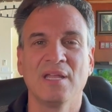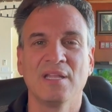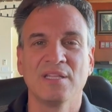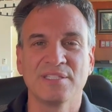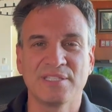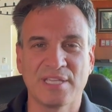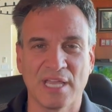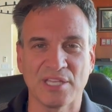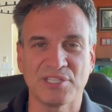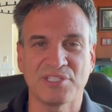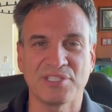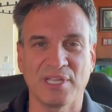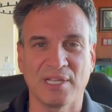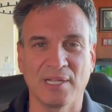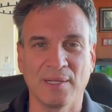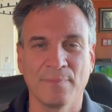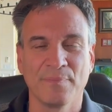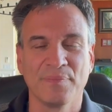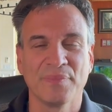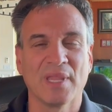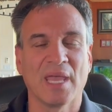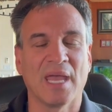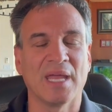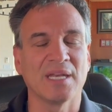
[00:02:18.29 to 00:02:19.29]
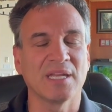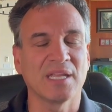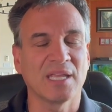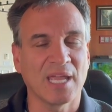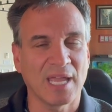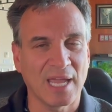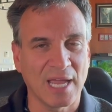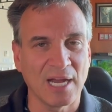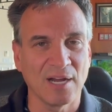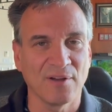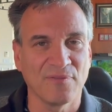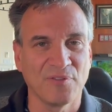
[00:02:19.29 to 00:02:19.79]
testing, and
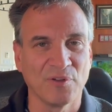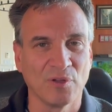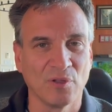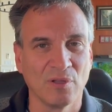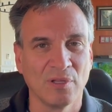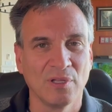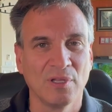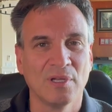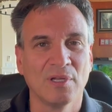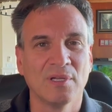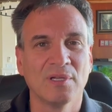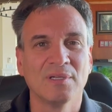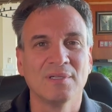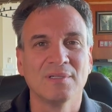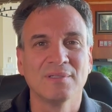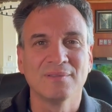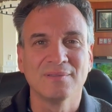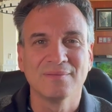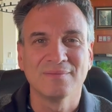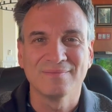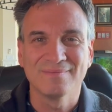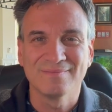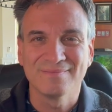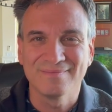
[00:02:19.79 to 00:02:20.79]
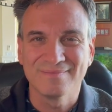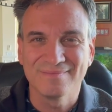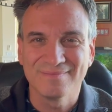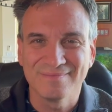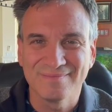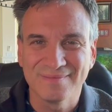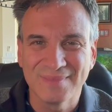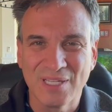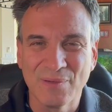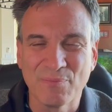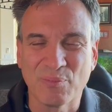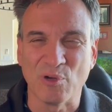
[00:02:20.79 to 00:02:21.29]
careful
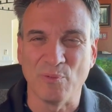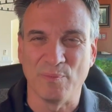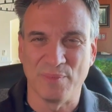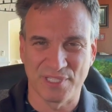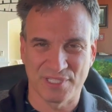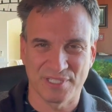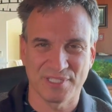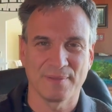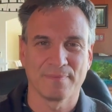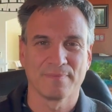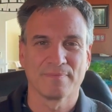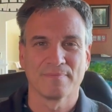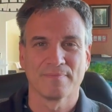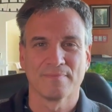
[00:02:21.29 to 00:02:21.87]
improvements.